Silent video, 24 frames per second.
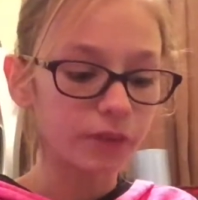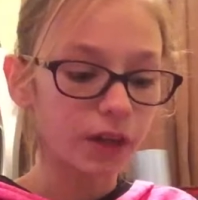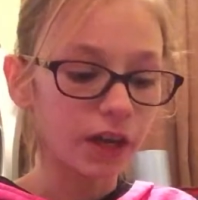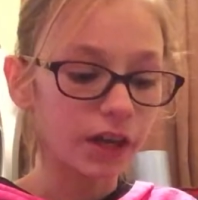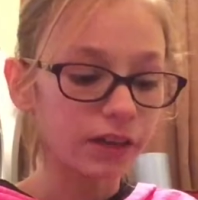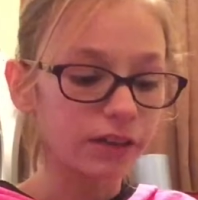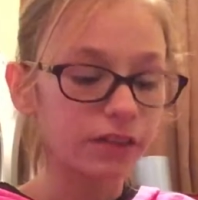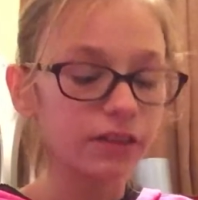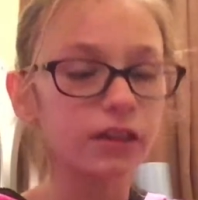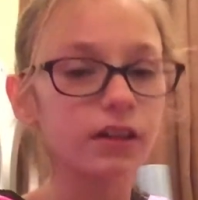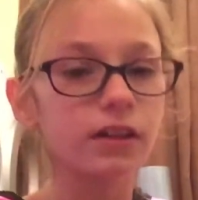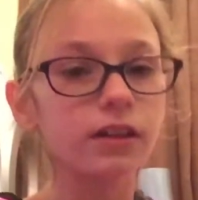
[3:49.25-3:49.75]

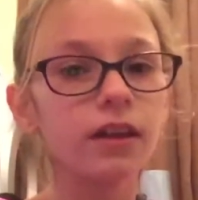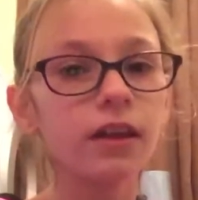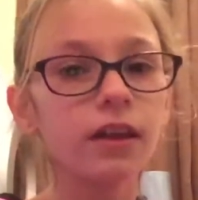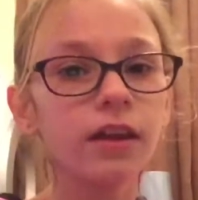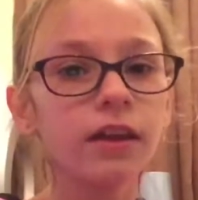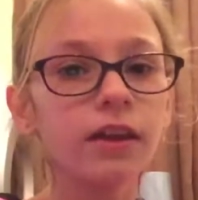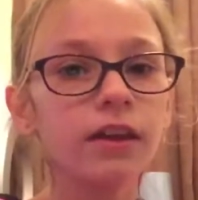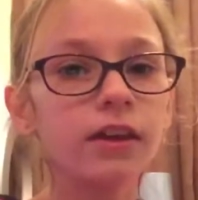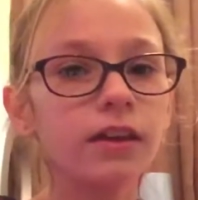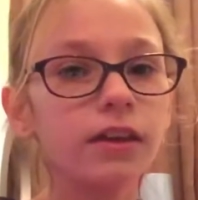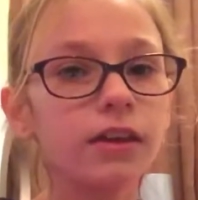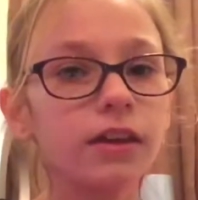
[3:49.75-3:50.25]
I think
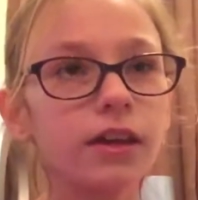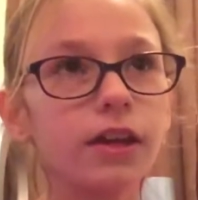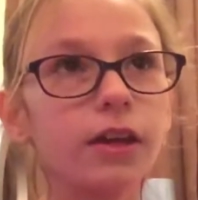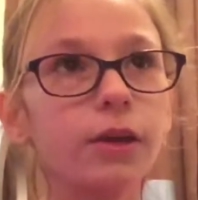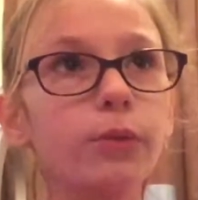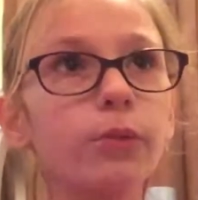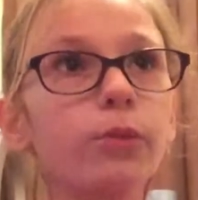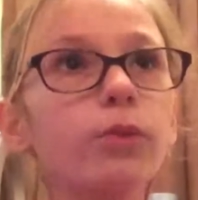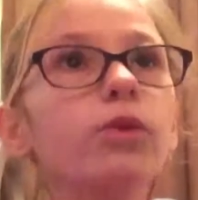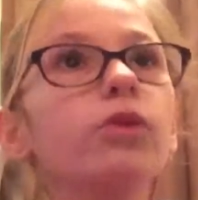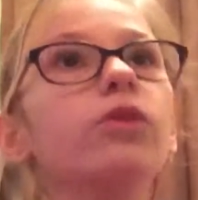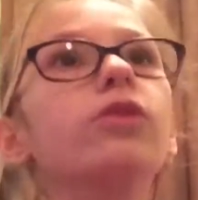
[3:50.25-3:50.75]

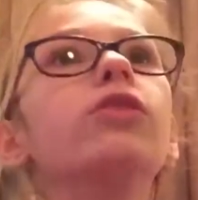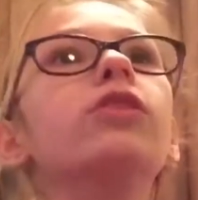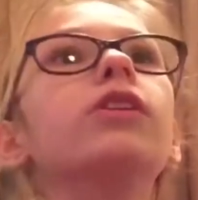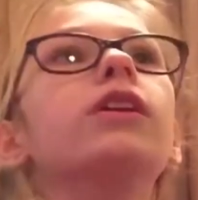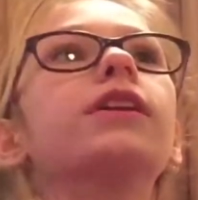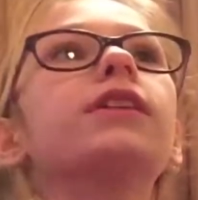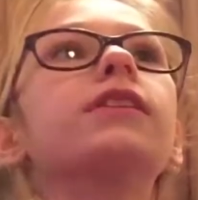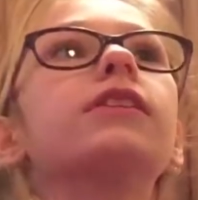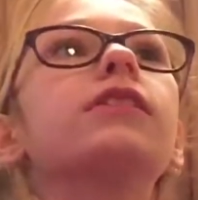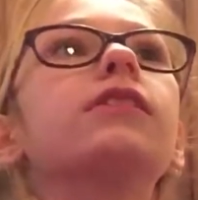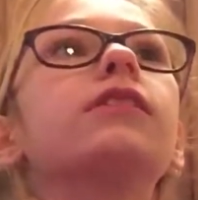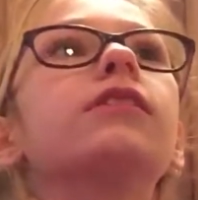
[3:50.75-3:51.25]
it will,
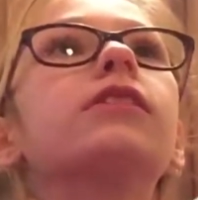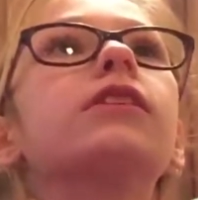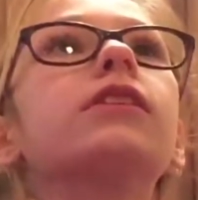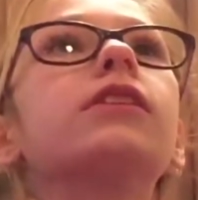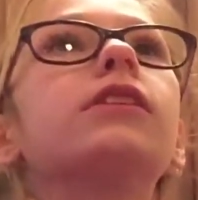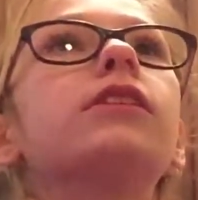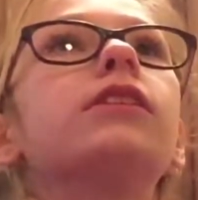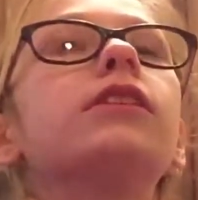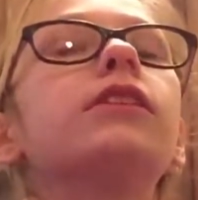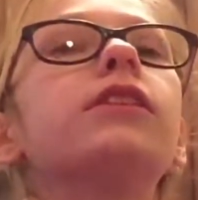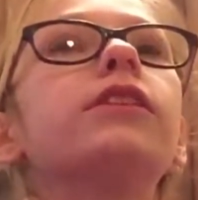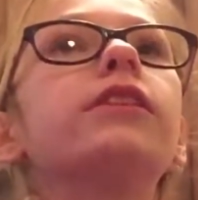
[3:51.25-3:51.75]
like,
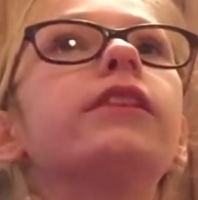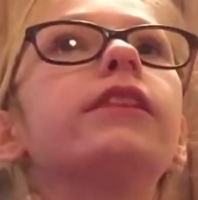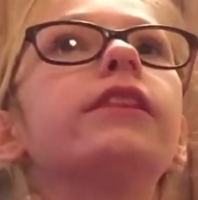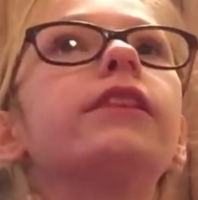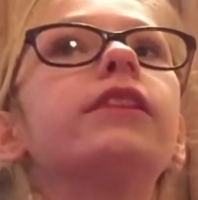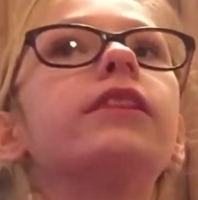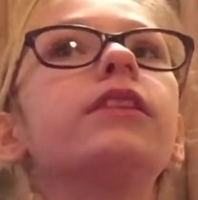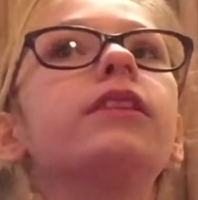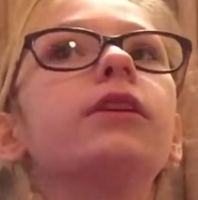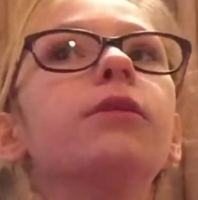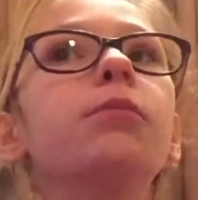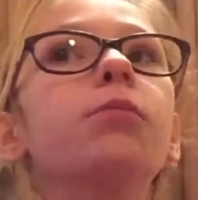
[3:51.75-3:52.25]

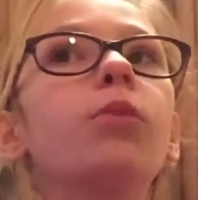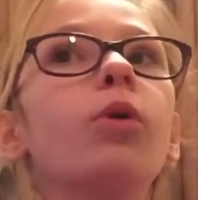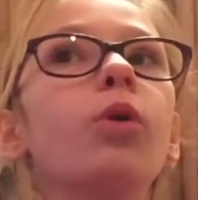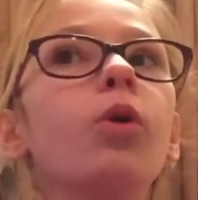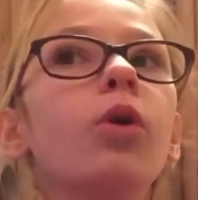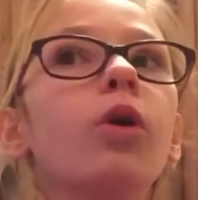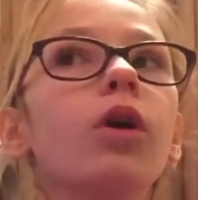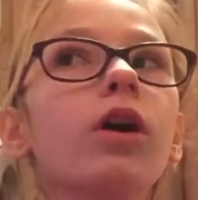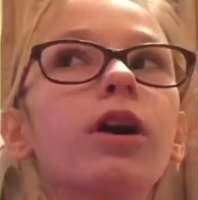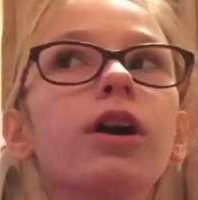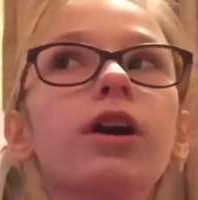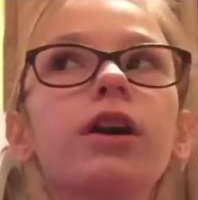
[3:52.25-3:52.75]
the
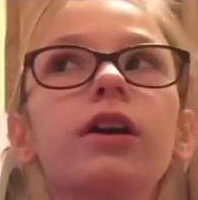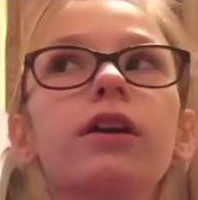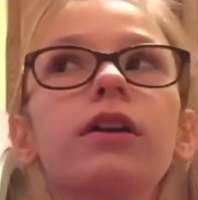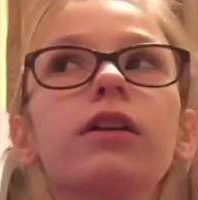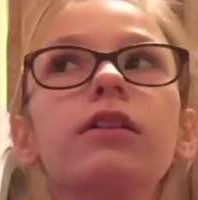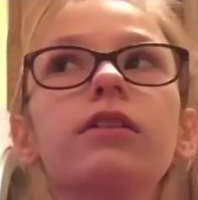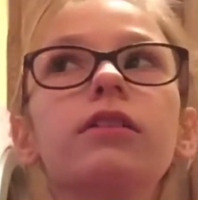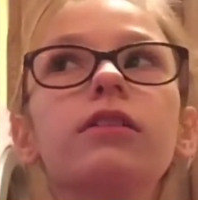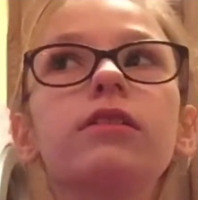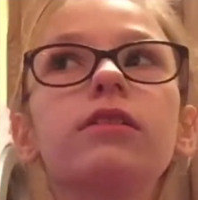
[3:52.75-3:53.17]
more,